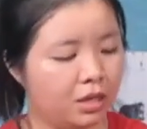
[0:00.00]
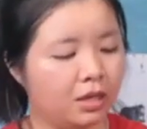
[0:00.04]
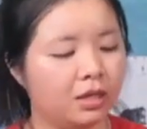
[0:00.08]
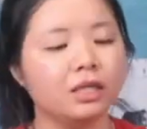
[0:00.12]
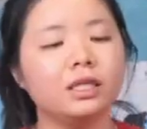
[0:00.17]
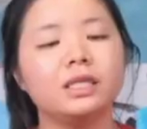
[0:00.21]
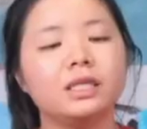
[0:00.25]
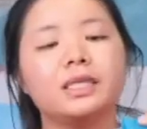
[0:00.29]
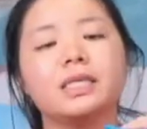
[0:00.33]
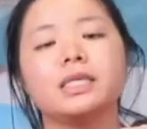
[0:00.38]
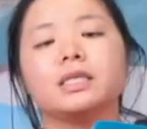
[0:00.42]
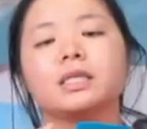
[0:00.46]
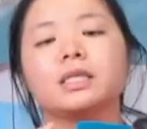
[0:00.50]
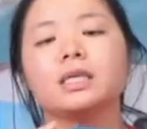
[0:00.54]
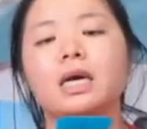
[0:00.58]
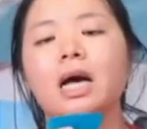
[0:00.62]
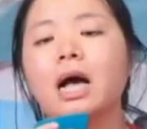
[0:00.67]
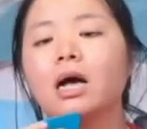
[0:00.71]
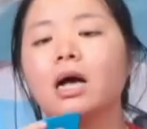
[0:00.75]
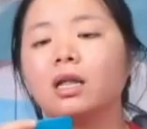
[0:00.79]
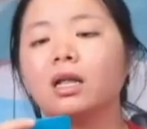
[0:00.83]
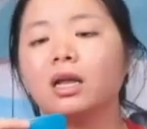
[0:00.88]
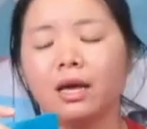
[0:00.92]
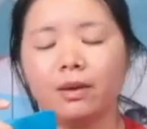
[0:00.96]
This is the
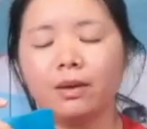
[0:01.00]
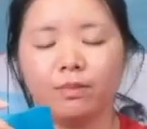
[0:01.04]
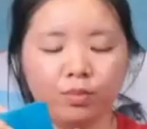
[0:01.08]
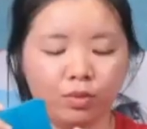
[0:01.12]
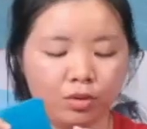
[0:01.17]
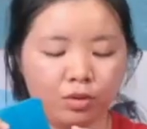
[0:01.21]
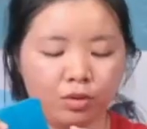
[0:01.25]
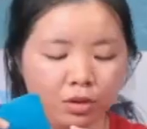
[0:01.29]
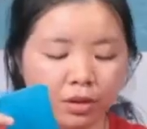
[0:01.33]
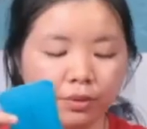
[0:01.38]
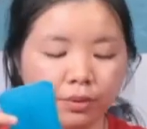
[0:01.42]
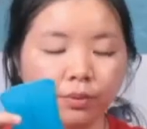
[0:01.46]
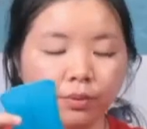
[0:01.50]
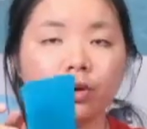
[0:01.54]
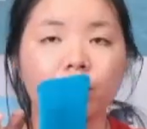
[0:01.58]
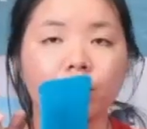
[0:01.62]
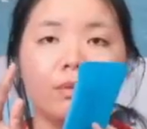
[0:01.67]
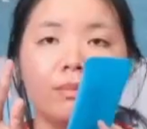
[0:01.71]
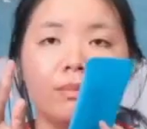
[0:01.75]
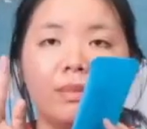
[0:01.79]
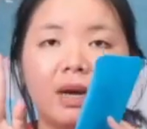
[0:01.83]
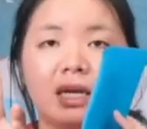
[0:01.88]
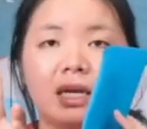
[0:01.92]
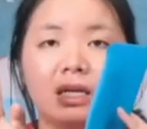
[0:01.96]
button. We
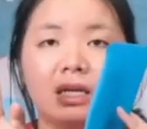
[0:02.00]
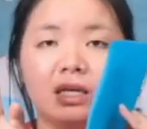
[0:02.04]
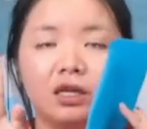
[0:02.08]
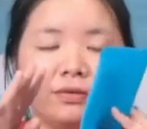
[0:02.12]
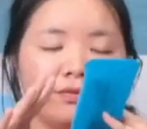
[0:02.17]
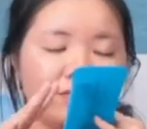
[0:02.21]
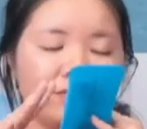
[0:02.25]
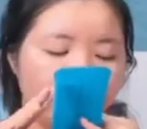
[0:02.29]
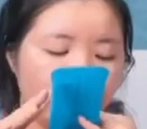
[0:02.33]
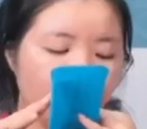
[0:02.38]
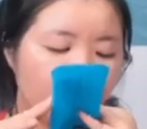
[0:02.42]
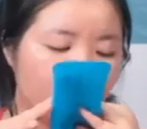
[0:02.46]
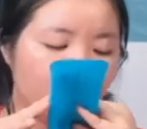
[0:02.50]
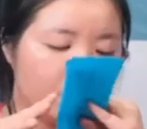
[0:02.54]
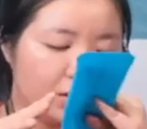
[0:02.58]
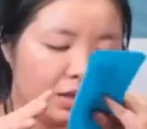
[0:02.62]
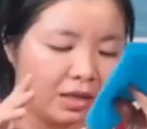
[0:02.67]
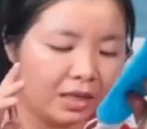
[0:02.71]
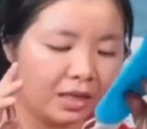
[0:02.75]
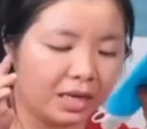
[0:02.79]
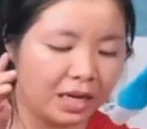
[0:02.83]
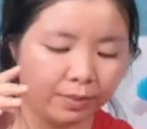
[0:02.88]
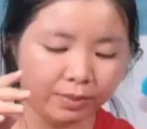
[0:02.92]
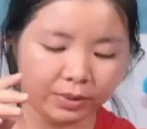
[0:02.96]
got many different
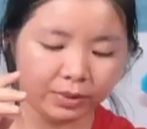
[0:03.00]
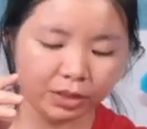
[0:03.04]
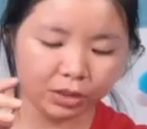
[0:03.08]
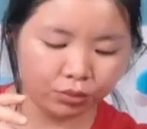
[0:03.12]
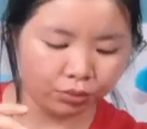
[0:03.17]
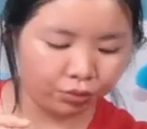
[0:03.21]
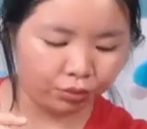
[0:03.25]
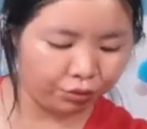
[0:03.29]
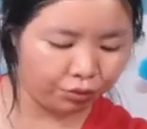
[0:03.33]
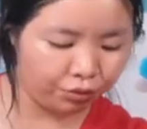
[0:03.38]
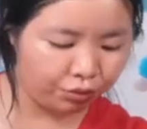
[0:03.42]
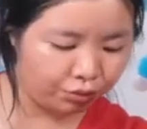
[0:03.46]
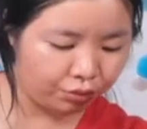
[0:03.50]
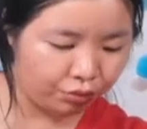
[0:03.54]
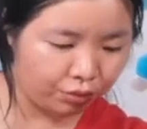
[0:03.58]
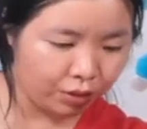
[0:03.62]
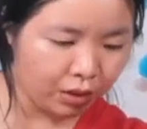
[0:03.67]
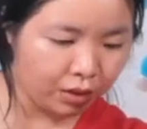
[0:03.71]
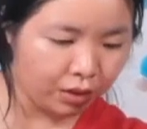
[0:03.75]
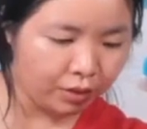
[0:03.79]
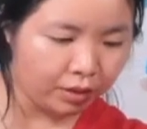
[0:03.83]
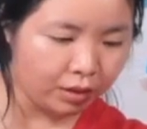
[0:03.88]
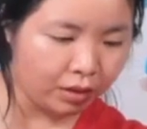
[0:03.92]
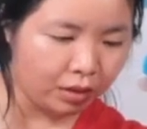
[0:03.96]
button. Let me show you
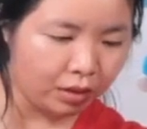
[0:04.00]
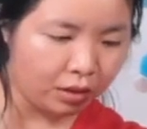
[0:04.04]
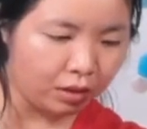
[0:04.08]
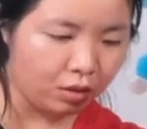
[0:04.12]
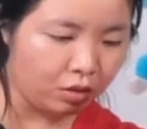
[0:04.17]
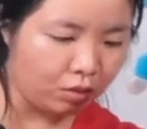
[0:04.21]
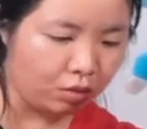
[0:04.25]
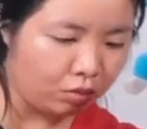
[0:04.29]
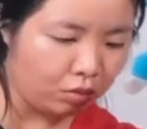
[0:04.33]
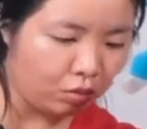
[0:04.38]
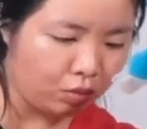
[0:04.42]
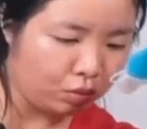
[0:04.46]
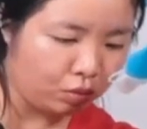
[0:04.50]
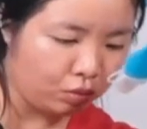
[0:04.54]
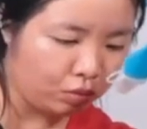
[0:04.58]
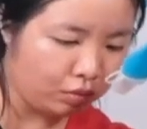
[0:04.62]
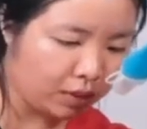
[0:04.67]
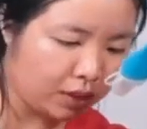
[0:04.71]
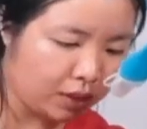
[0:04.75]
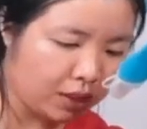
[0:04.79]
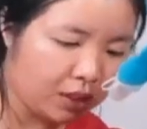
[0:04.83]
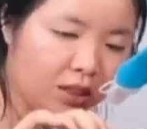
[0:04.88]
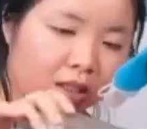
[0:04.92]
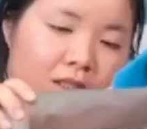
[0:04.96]
Oh,
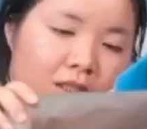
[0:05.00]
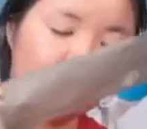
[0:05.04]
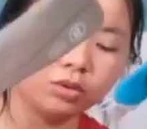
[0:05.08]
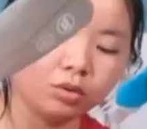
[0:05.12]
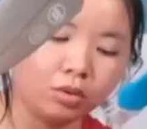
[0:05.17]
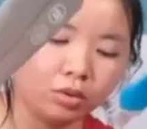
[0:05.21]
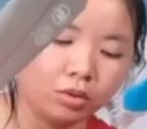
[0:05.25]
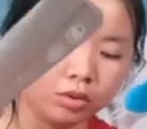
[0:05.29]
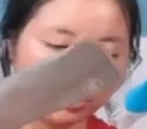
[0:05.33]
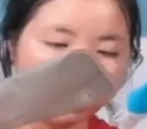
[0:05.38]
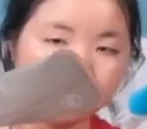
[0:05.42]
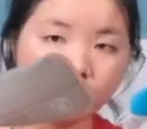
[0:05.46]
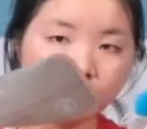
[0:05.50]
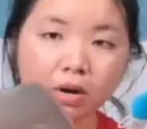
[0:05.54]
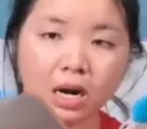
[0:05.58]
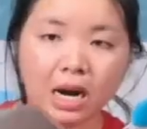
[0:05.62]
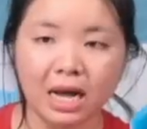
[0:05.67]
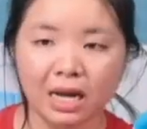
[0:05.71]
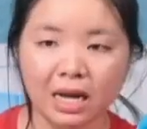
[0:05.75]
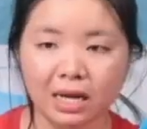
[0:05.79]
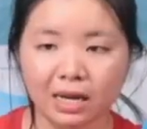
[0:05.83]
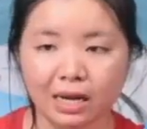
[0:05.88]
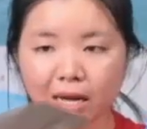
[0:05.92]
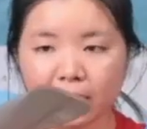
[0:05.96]
this is also our
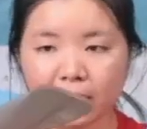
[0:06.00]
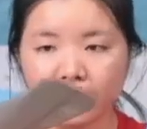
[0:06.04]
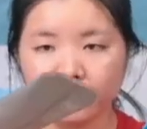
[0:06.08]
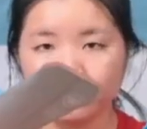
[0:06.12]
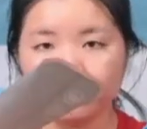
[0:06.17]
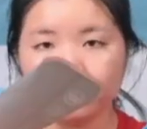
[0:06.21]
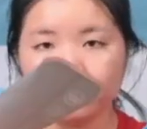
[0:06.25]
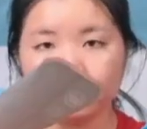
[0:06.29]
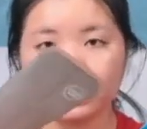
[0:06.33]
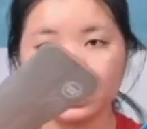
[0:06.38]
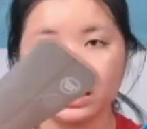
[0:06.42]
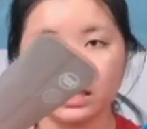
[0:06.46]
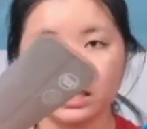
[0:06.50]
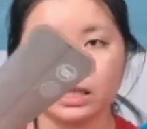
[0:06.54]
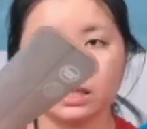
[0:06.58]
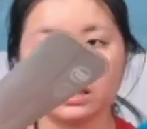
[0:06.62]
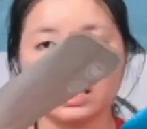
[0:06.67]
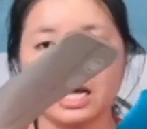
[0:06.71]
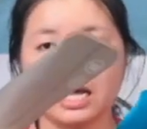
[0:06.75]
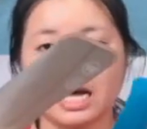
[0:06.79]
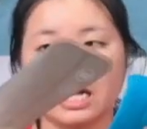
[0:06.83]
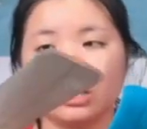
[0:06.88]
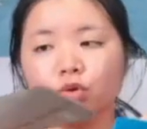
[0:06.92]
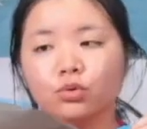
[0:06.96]
art It's a
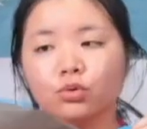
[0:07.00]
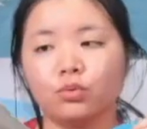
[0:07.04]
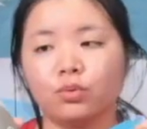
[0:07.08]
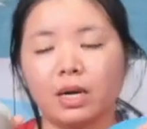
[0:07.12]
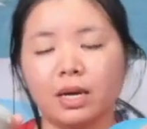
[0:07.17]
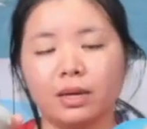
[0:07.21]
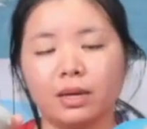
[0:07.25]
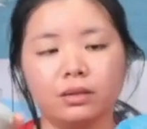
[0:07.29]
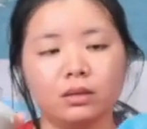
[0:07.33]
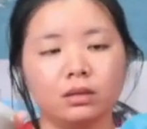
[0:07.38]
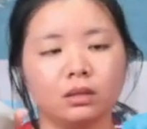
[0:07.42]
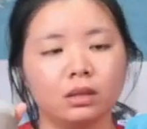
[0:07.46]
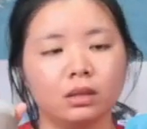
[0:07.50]
larger one.